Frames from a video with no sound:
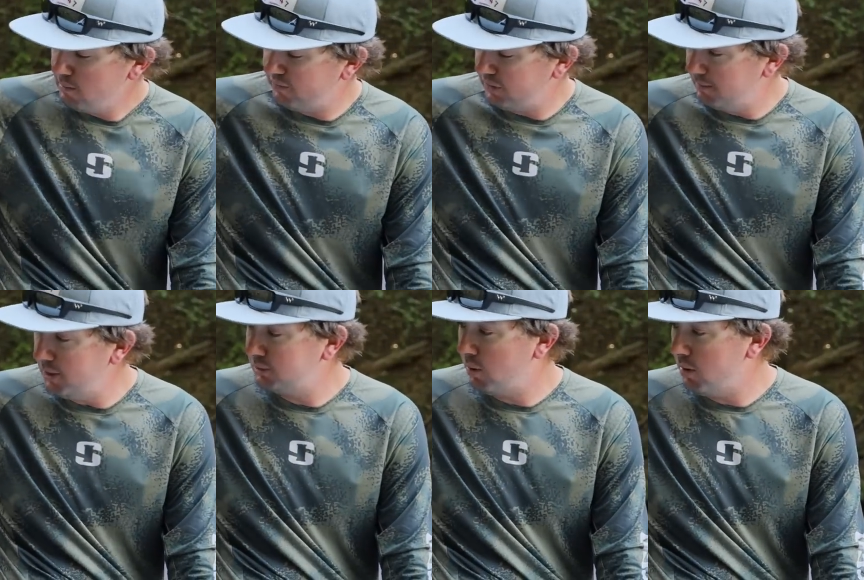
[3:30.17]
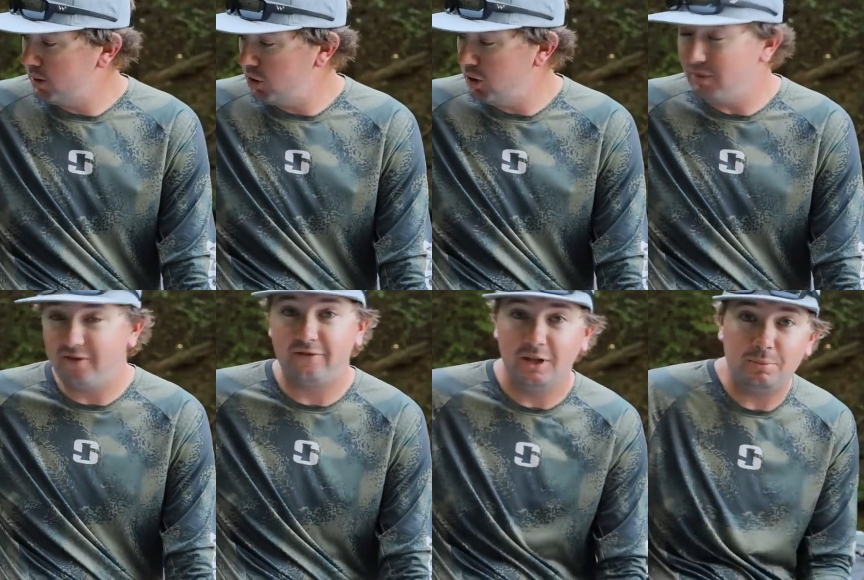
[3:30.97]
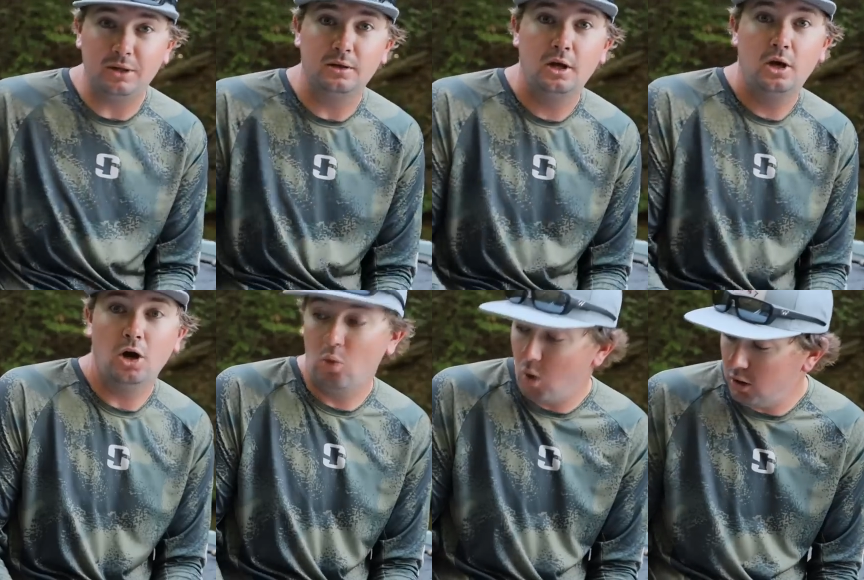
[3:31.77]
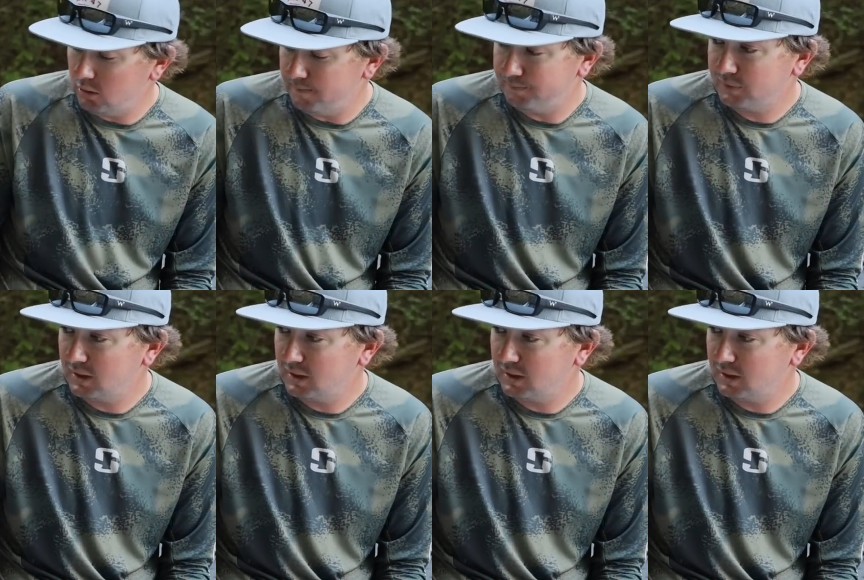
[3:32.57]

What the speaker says: but for the most part, you're going to be flipping a worm.